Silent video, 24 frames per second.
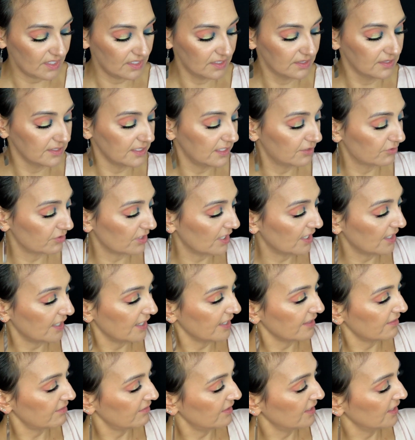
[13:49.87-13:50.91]
Lyra,
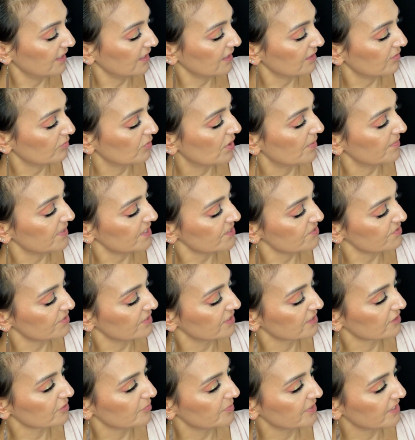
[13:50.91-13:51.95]
I think. Well, I'm gonna do a
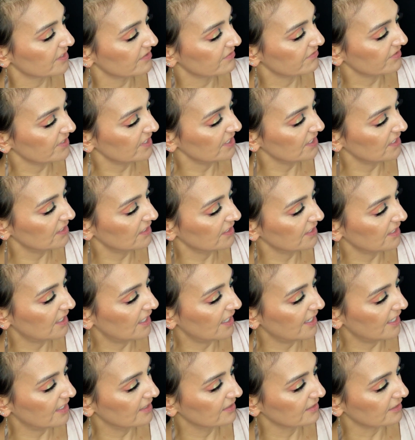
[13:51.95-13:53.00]
little bit of Helia
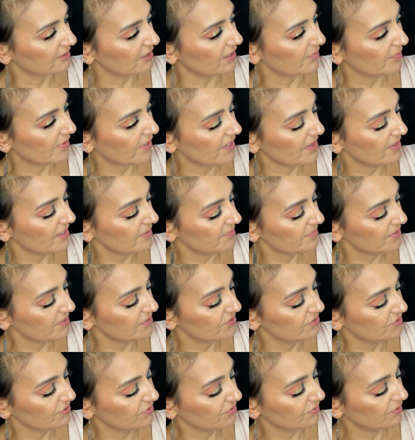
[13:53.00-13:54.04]
and Lyra, but I think I'm gonna
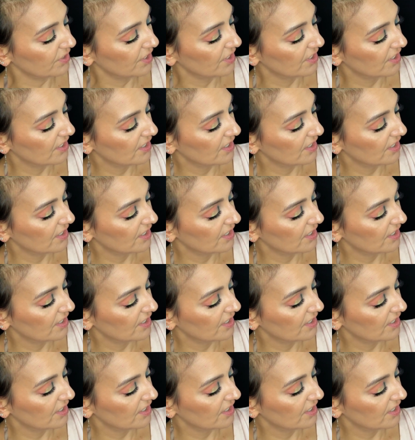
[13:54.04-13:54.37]
do